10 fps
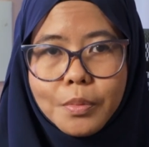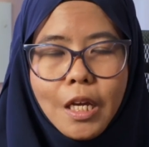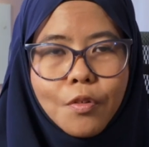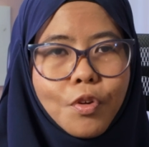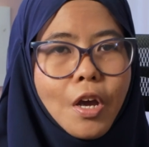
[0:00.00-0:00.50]

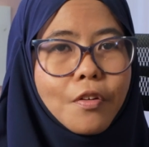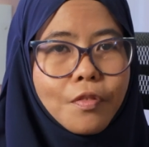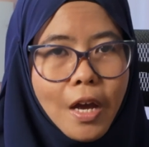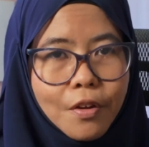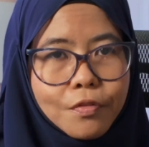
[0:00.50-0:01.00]
If you have
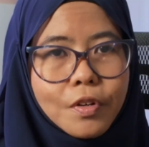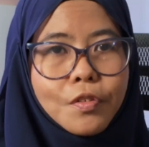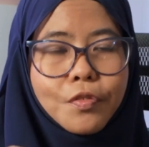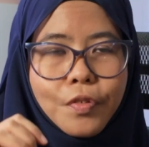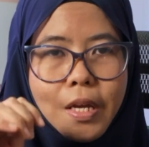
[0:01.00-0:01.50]
ever
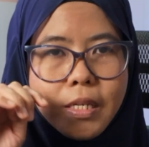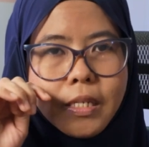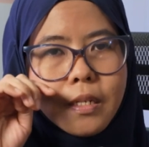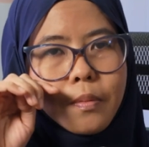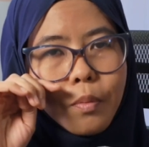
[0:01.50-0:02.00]

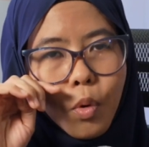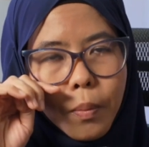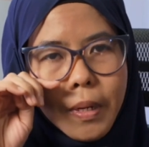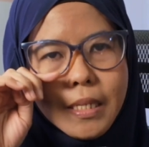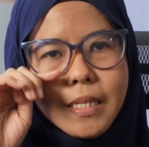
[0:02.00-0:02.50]
faced
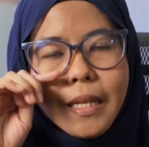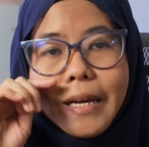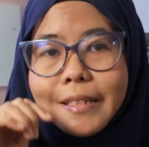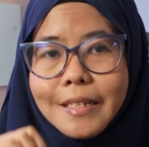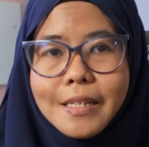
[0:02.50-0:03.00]
moments
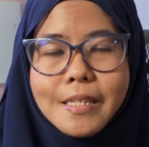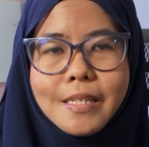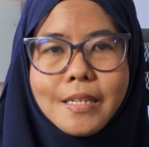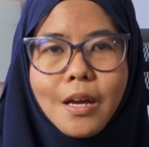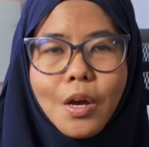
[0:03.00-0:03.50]
like
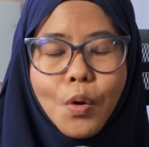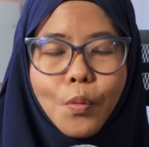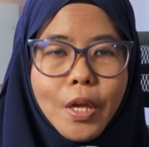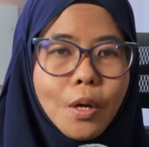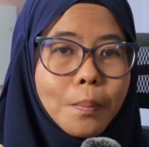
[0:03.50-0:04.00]
this,
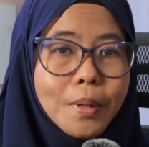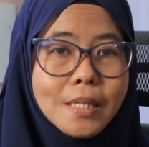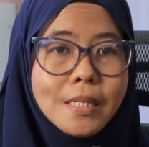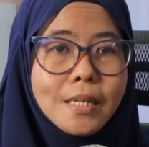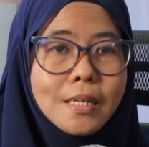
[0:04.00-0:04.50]
where your
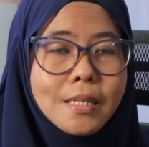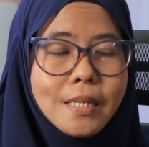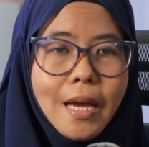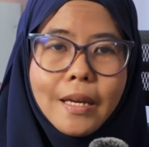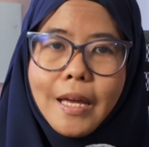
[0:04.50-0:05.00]
business
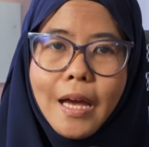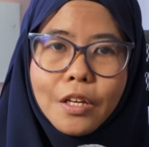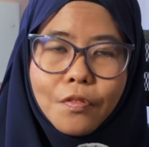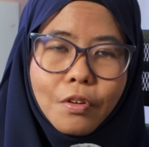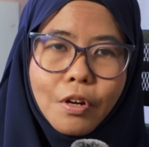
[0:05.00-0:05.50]
and
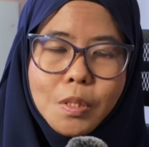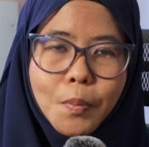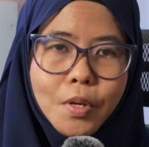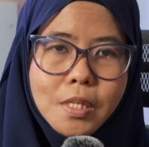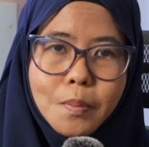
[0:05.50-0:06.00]
caregiving
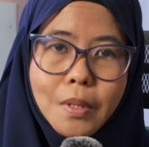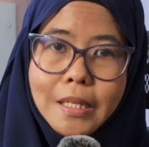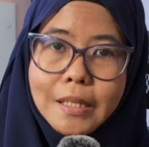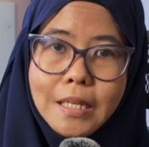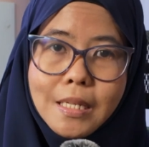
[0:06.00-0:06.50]

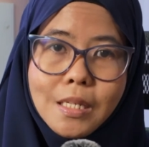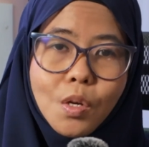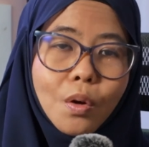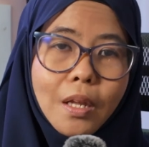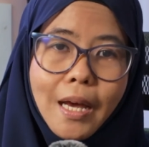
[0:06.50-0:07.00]
responsibilities
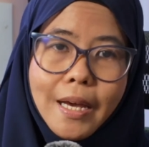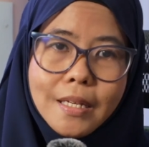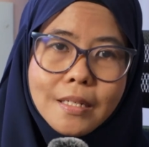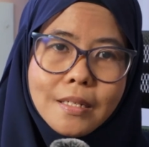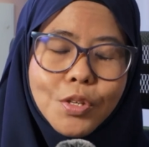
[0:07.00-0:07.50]

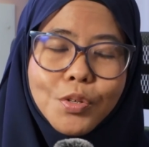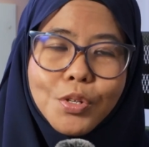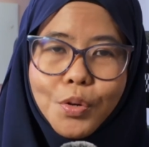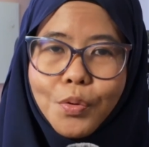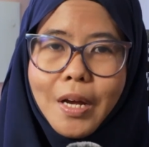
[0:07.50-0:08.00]
collide, you
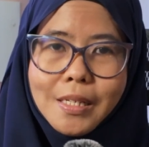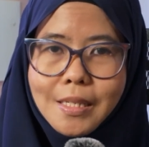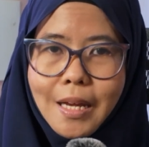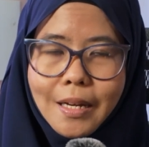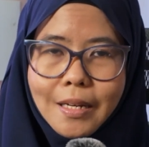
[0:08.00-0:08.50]
know
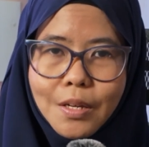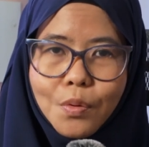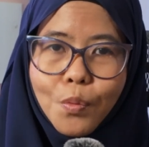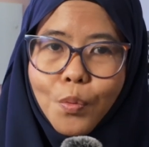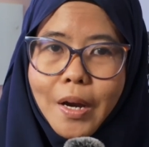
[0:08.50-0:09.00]
exactly
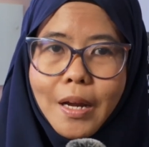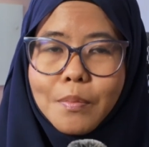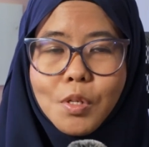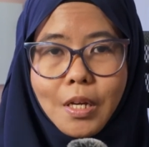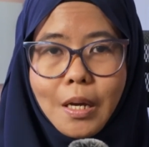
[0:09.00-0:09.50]
what
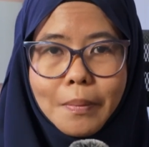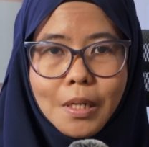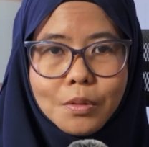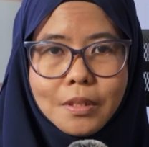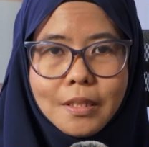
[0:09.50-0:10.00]
I'm talking
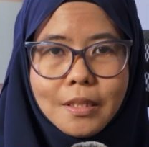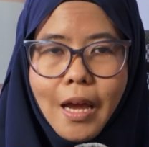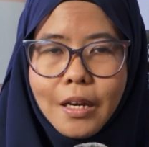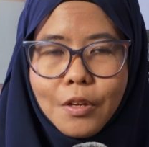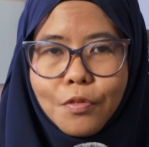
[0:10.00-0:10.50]
about.
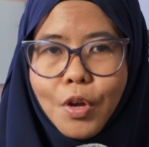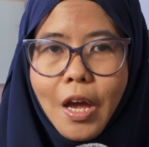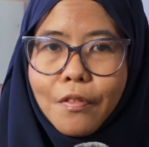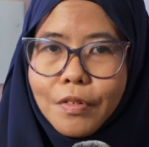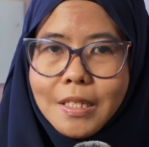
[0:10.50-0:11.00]
And if you
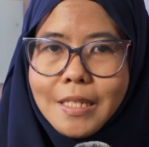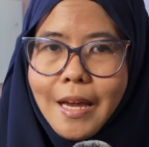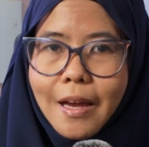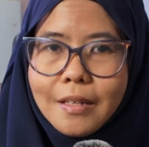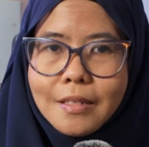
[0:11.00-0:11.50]
haven't
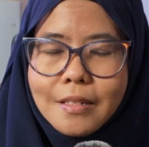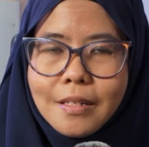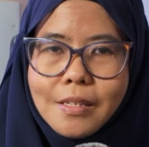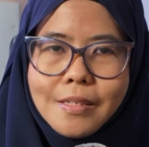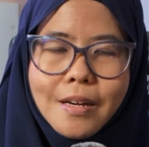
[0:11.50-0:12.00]
yet,
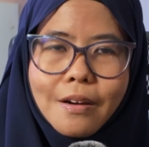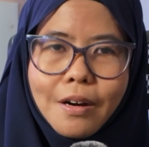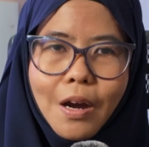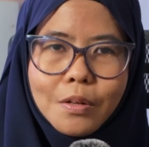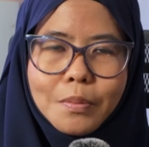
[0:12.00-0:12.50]
stick
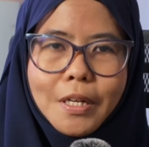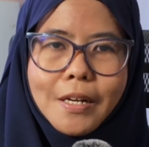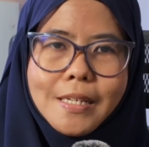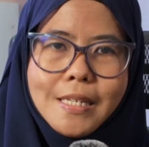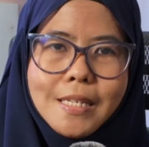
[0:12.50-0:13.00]
around
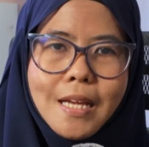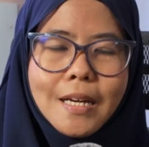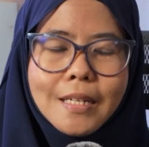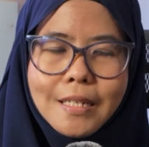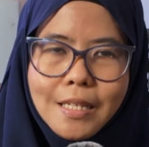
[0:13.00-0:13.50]
because
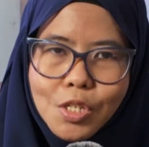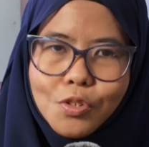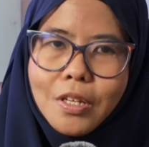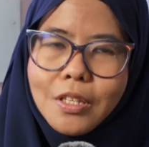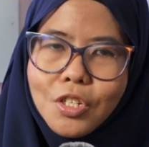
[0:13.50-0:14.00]
these
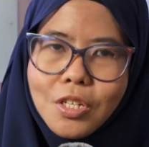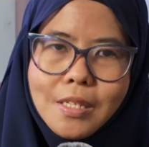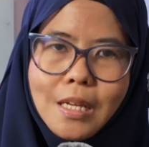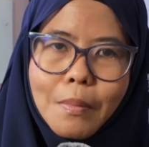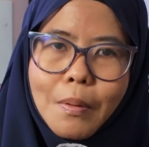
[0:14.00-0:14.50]

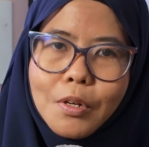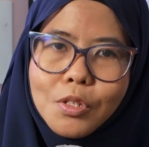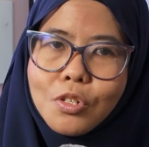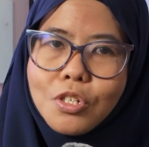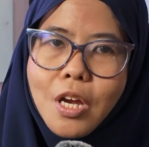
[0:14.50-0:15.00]
strategies I'm about
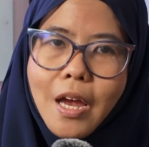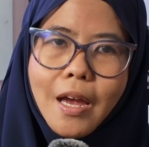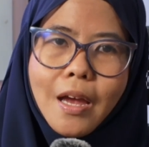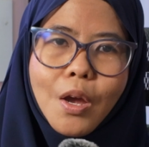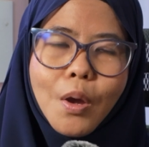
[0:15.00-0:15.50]
to
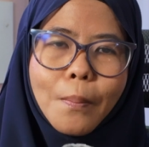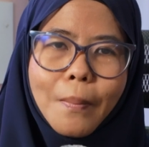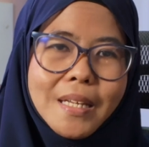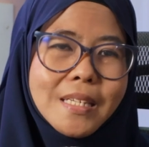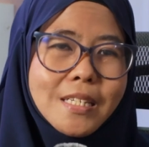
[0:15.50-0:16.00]
share
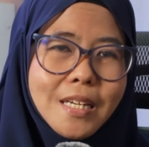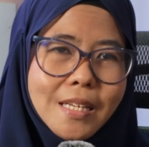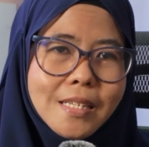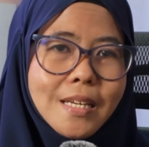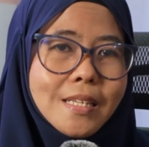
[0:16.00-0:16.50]
might
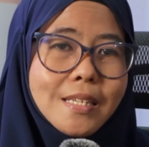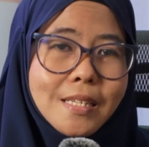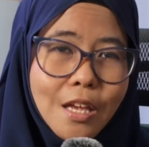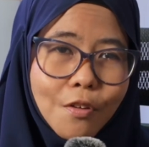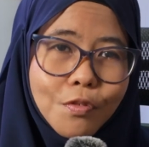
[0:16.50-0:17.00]
just
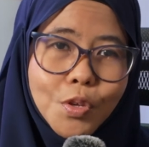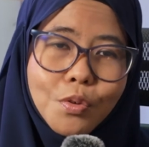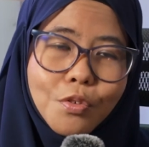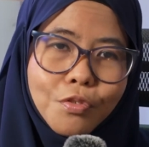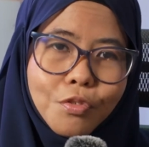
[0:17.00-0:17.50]
save
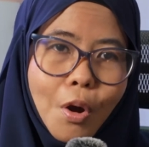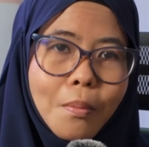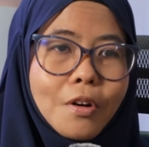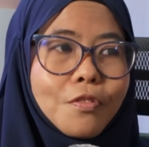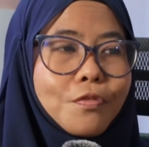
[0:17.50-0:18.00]
you from
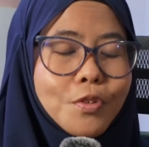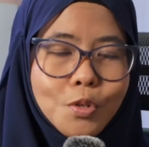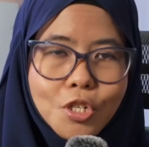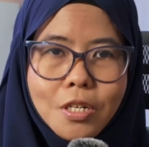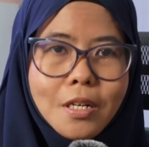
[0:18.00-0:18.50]
a
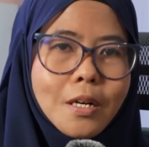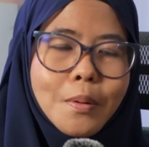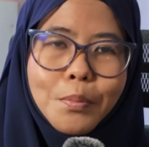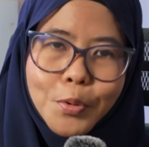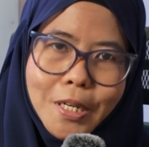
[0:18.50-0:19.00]
future
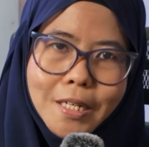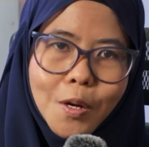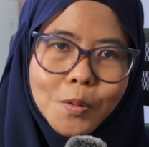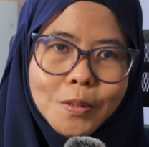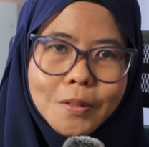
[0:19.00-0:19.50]

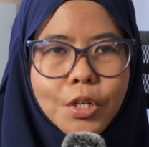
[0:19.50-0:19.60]
breakdown.